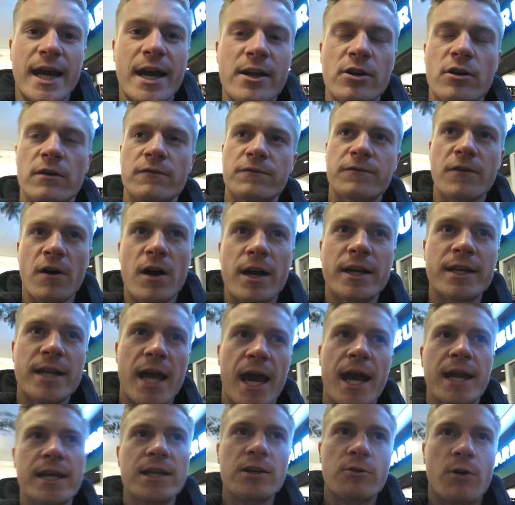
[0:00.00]
cannot find
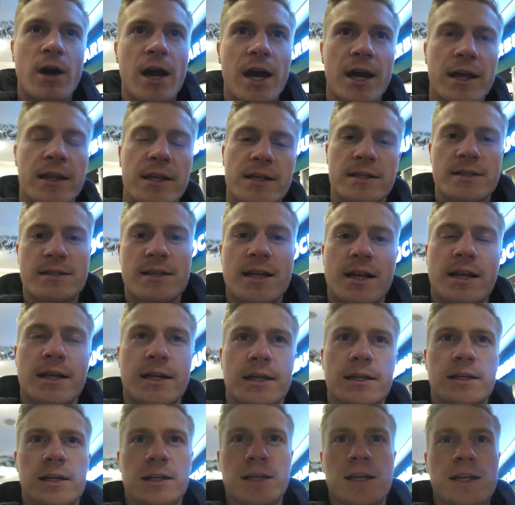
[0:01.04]
anywhere that's
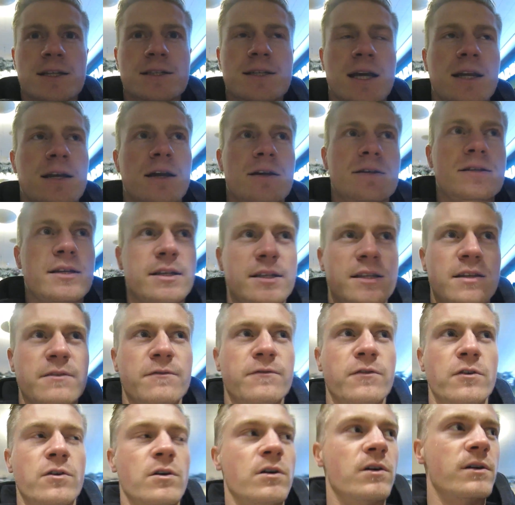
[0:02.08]
selling a Nintendo
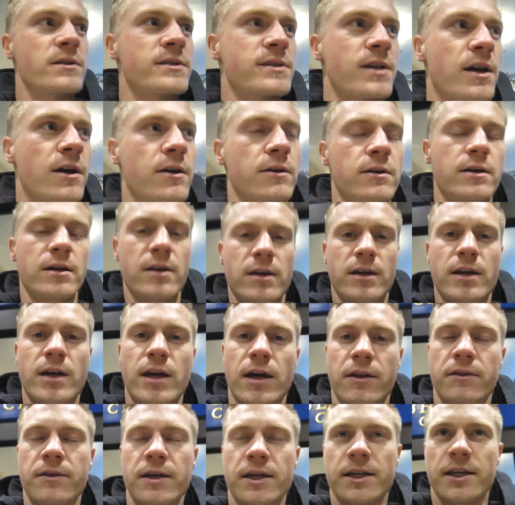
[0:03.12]
64, so
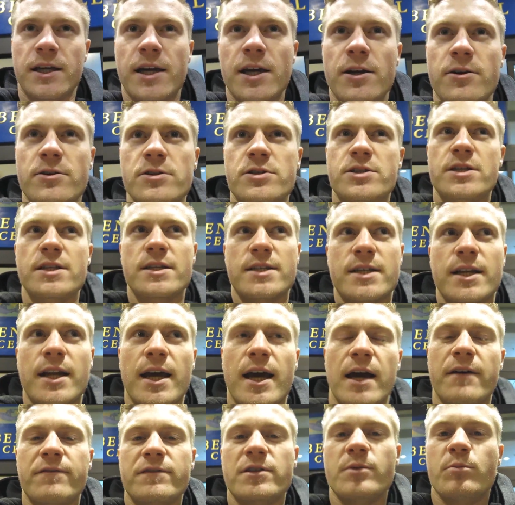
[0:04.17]
I think Kieran's just gonna
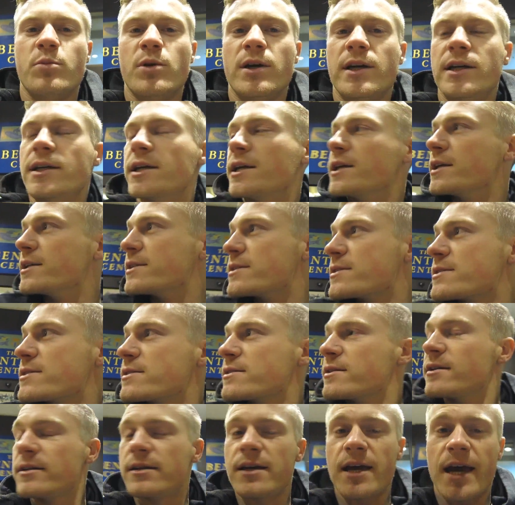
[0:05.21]
have to bring his
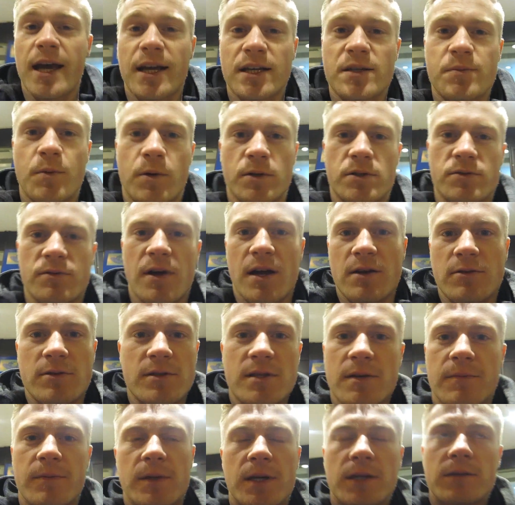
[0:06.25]
Xbox round or
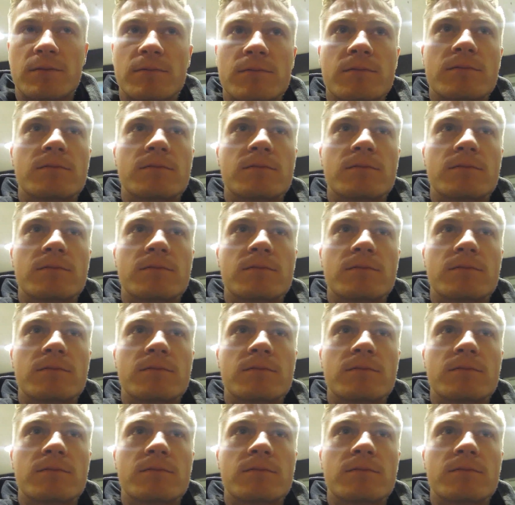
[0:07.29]
something.